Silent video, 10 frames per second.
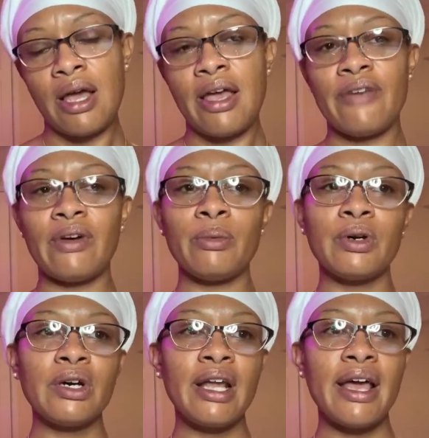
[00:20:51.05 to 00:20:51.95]
If I'm
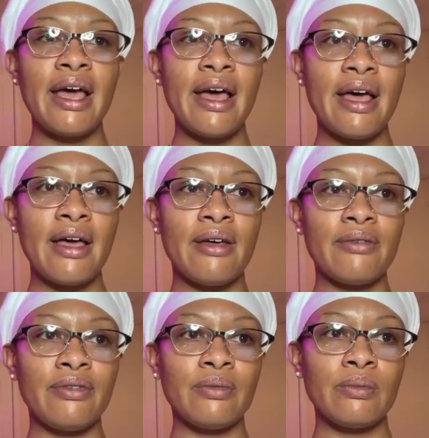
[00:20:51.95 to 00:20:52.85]
going to
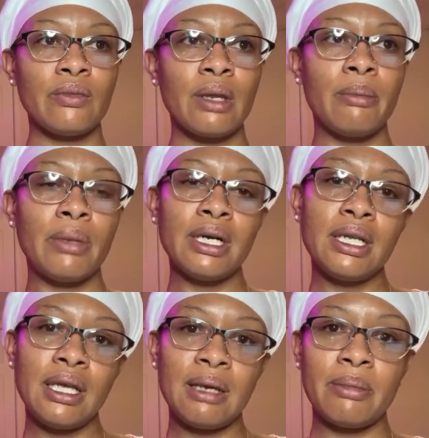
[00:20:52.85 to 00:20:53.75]
have
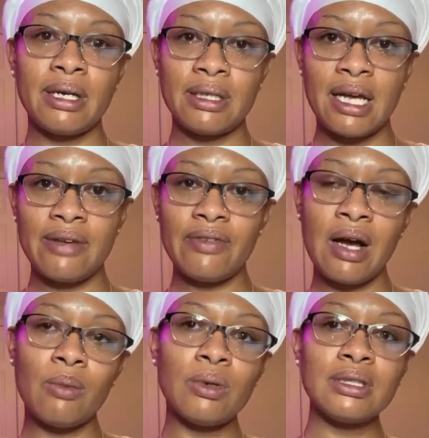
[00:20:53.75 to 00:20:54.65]
money in my life,
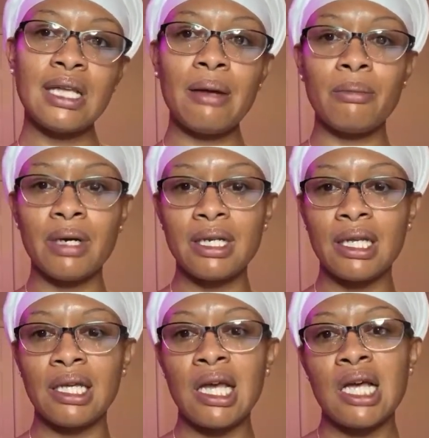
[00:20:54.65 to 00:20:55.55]
I want that
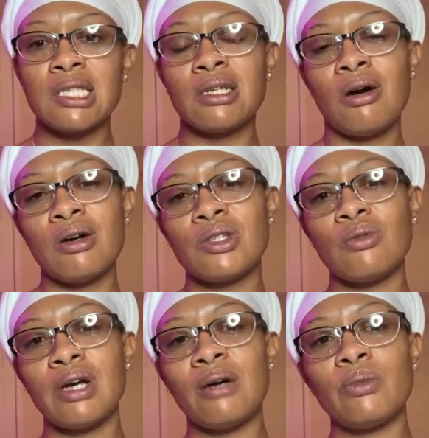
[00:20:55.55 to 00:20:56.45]
money to also
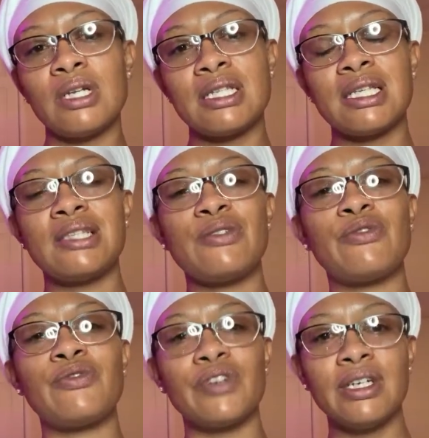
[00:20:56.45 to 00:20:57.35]
come with a sense of
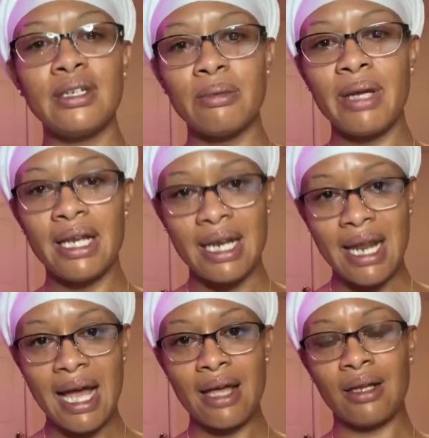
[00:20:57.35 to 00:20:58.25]
freedom and
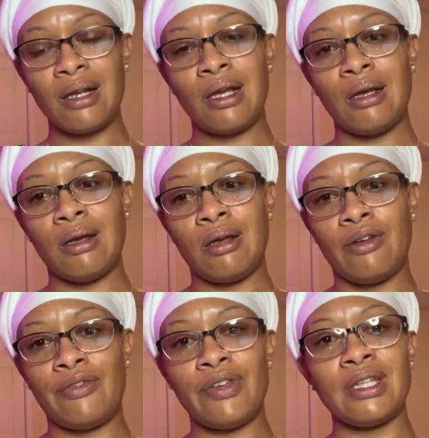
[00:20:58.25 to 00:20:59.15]
not
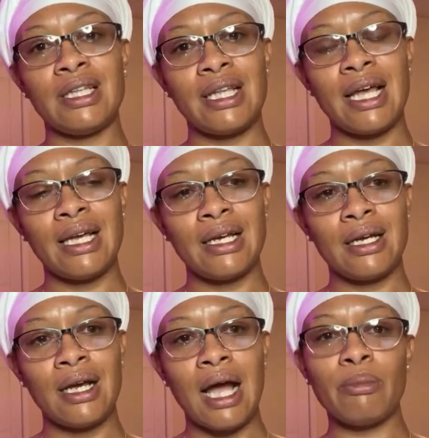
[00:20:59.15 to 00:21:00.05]
feeling like
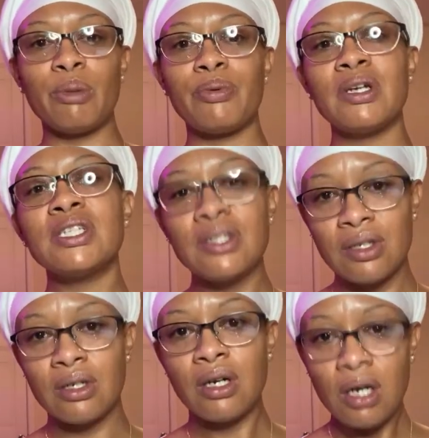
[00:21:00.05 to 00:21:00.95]
I'm a
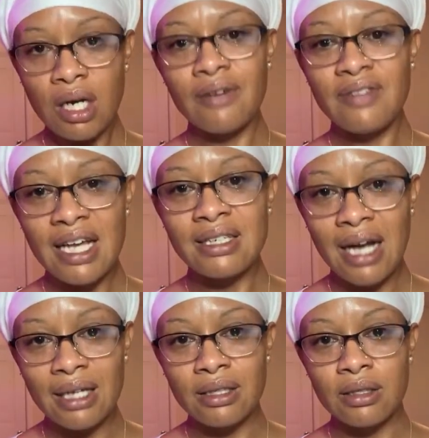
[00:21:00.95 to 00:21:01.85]
prisoner of that
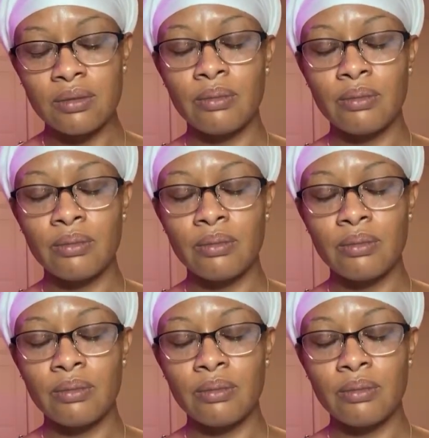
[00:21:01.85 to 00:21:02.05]
dollar.